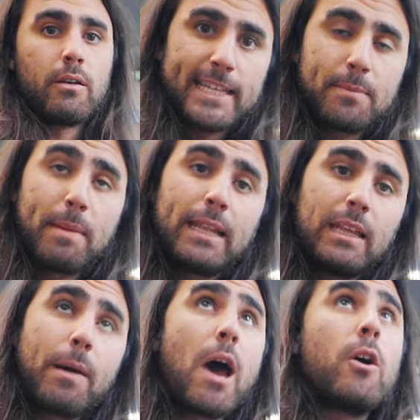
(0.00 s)
It's
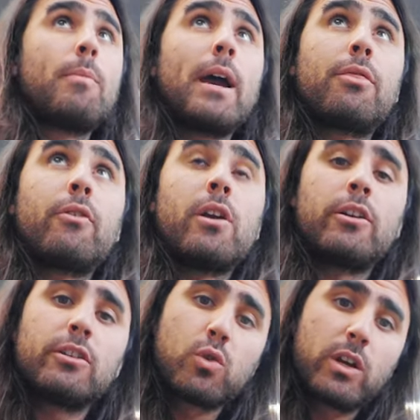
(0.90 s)
mainly powered by
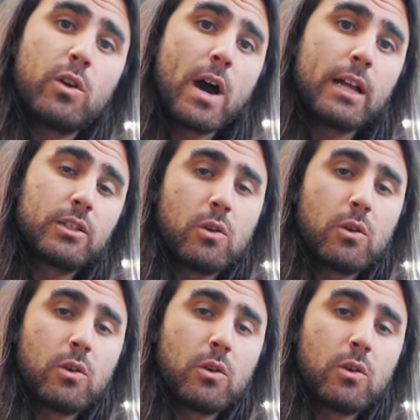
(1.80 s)
320 watt